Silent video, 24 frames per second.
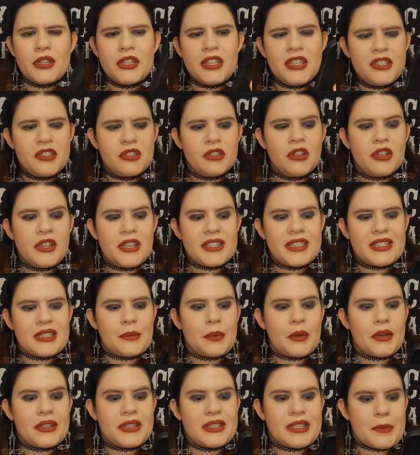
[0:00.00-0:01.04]
pretty sure it's
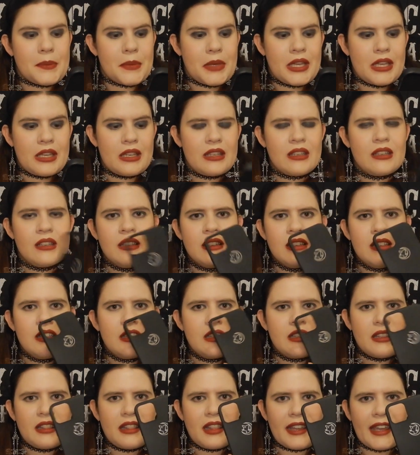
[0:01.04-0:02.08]
supposed to be
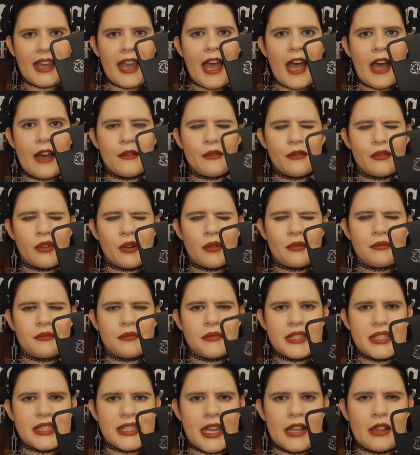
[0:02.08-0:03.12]
the cat
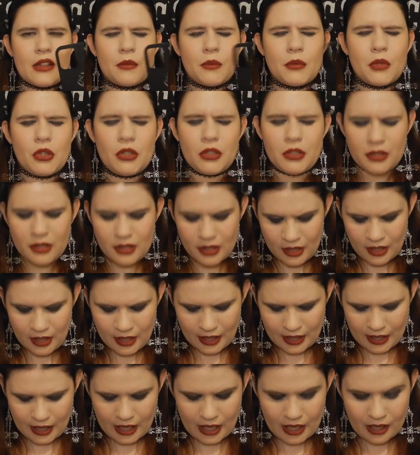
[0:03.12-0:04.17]
from Sailor Moon,
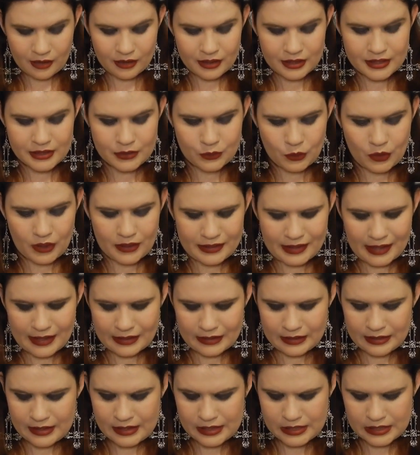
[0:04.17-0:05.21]
uh, is what that
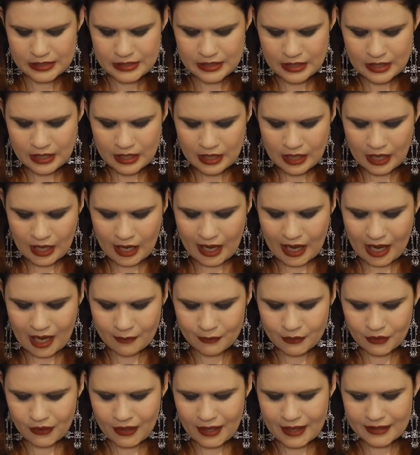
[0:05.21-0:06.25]
is.
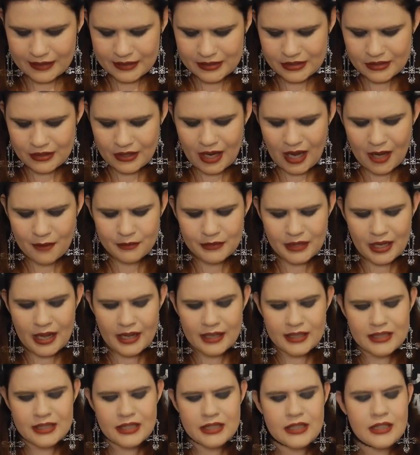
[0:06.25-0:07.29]
Um, Alright, so up
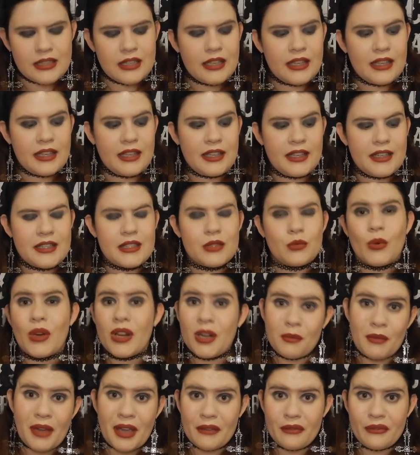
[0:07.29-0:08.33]
next is one
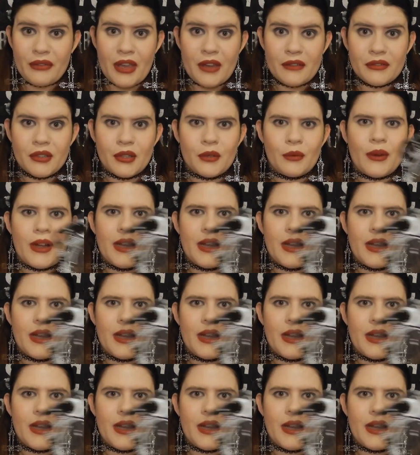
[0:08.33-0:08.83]
of my favourite